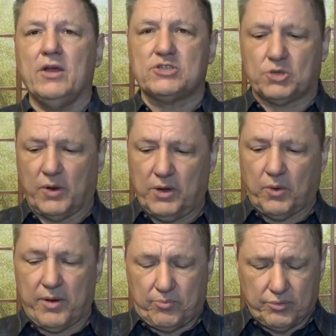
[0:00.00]
So
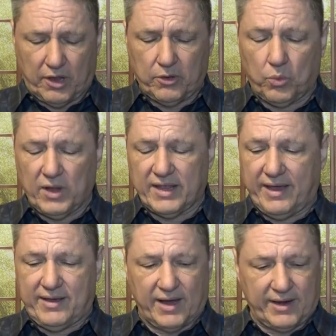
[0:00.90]
anyway, Brother
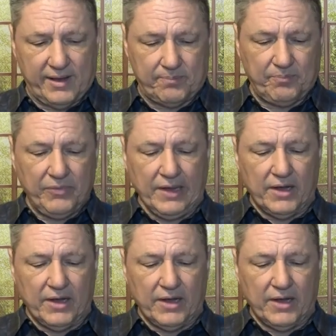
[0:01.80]
Willie got up